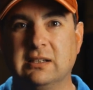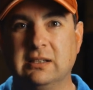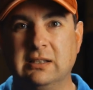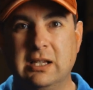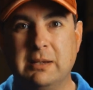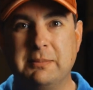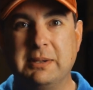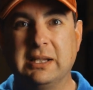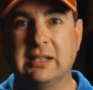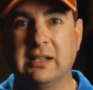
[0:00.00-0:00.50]

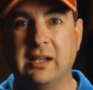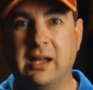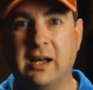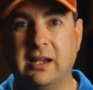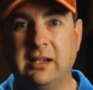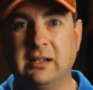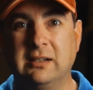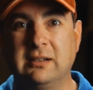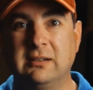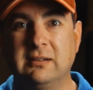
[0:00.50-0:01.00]
limit
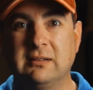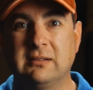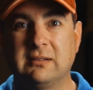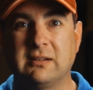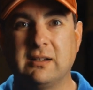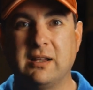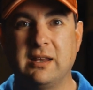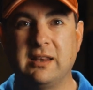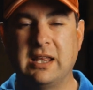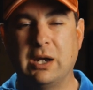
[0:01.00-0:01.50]
line
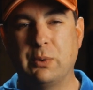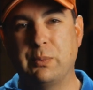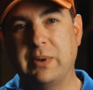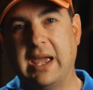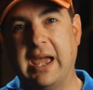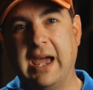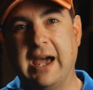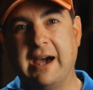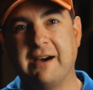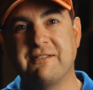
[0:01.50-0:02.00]
that
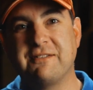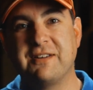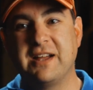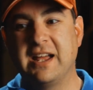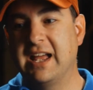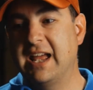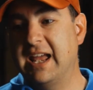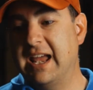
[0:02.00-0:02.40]
we have.